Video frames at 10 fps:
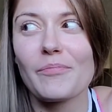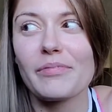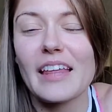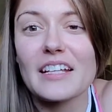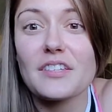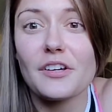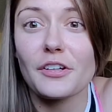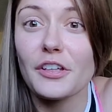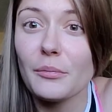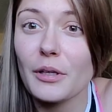That's their
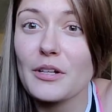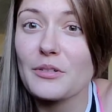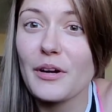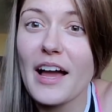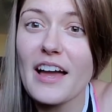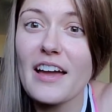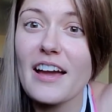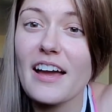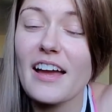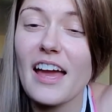humerus, right?
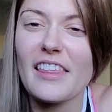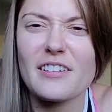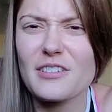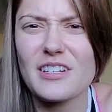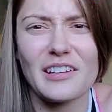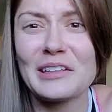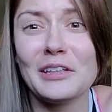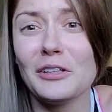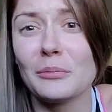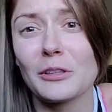And there's nothing
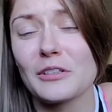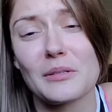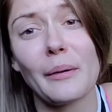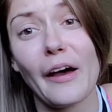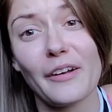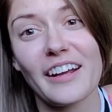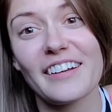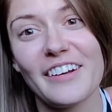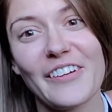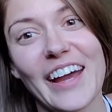humorous about it,
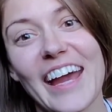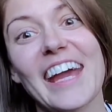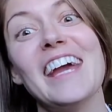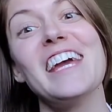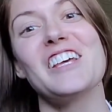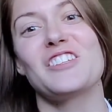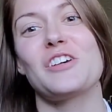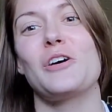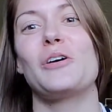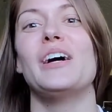okay?
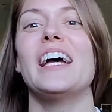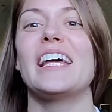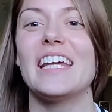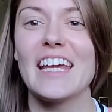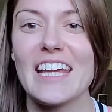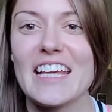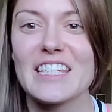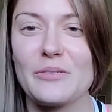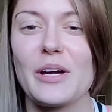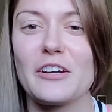So an
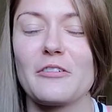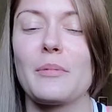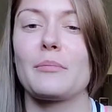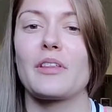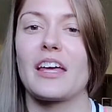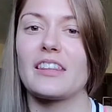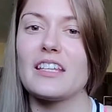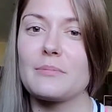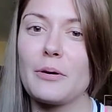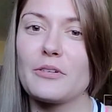easy way to remember that
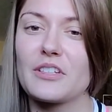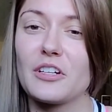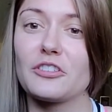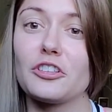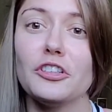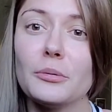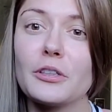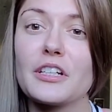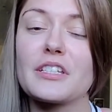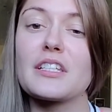this bone is called your
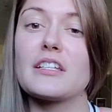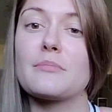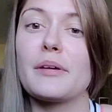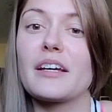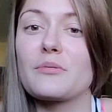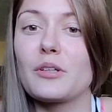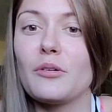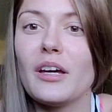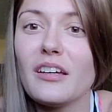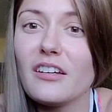humerus is because when you
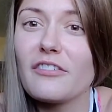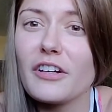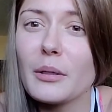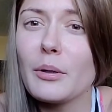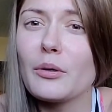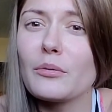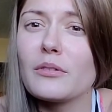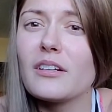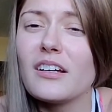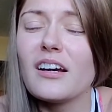hit your funny
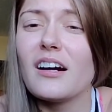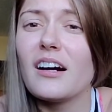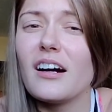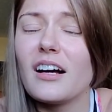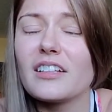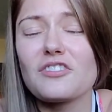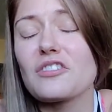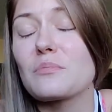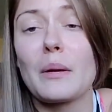bone, it's just